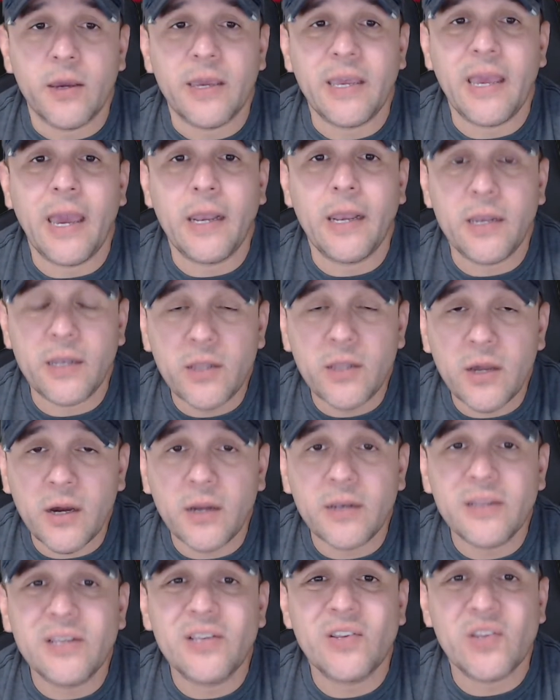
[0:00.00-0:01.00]
Get it
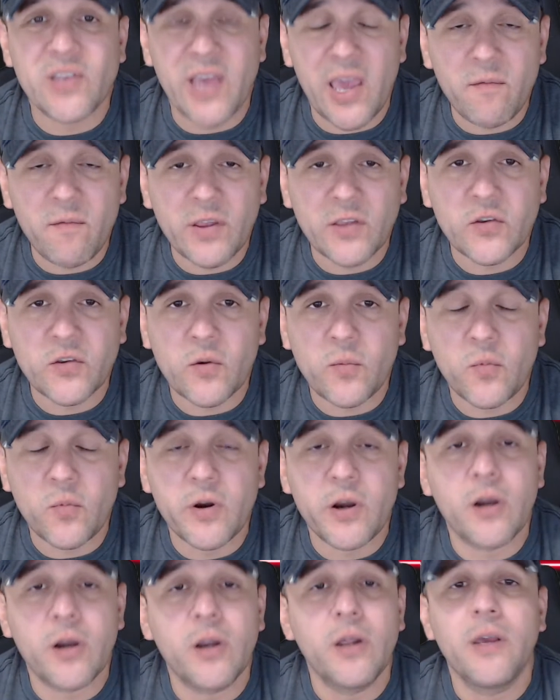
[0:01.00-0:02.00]
done, save it
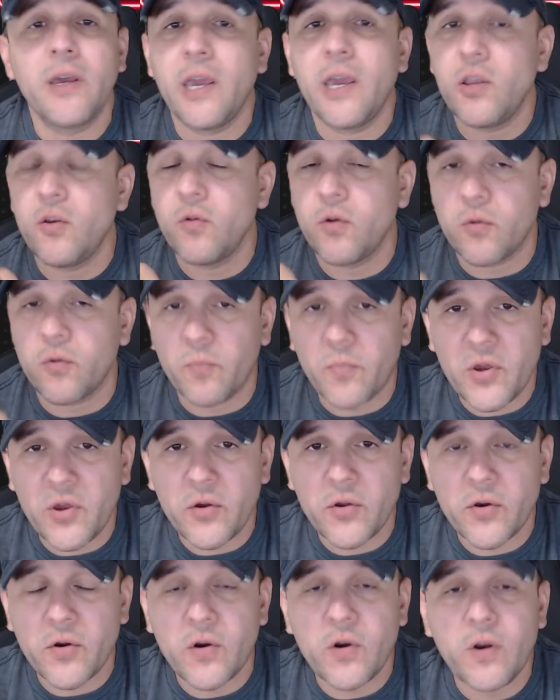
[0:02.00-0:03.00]
somewhere in your
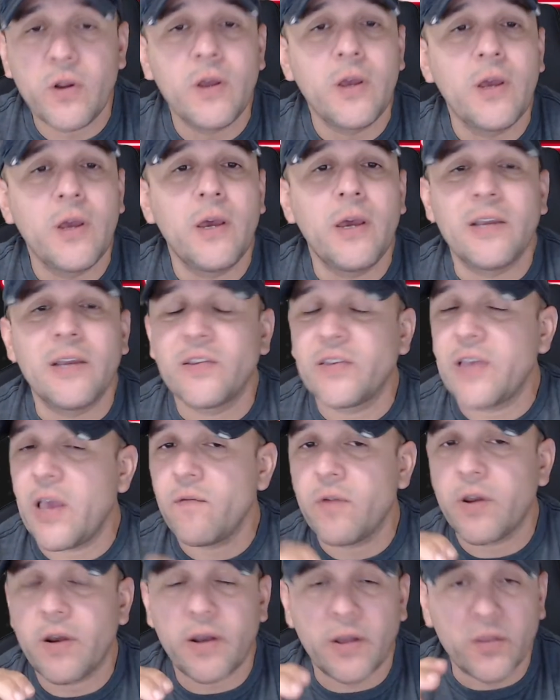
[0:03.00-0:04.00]
computer,
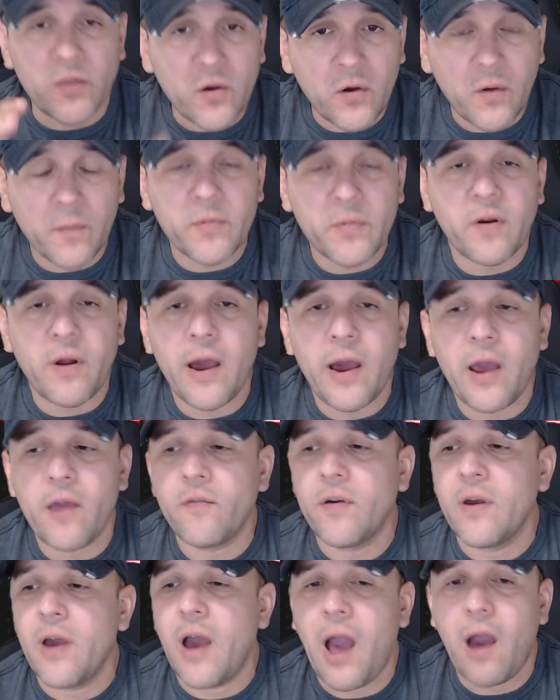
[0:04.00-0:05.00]
save it in a thumb drive,
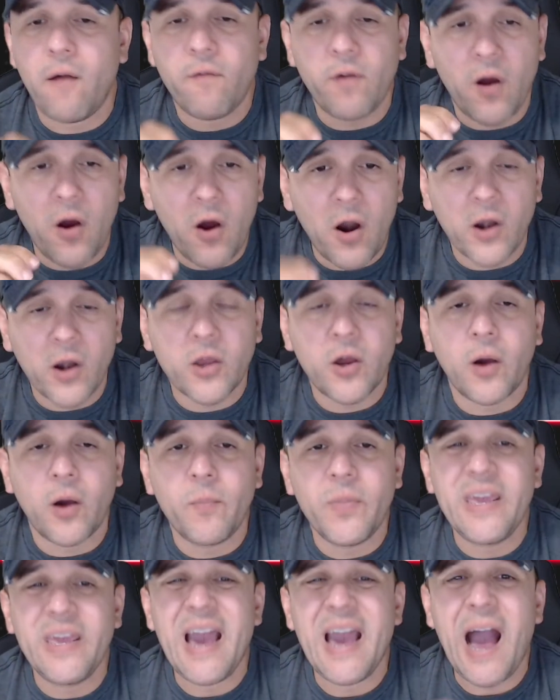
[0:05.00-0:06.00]
have a hard
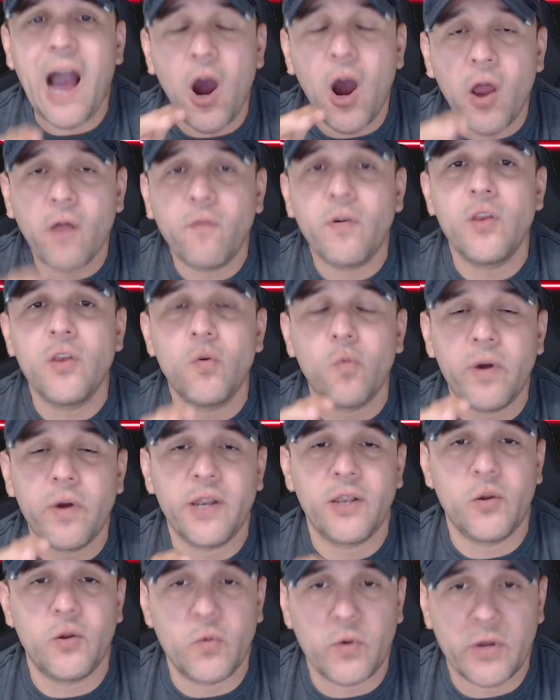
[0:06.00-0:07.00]
copy, however you want
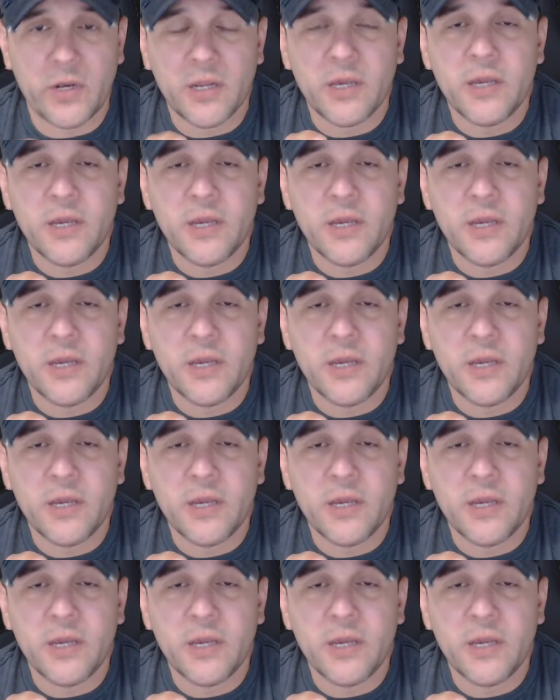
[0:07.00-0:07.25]
to do it.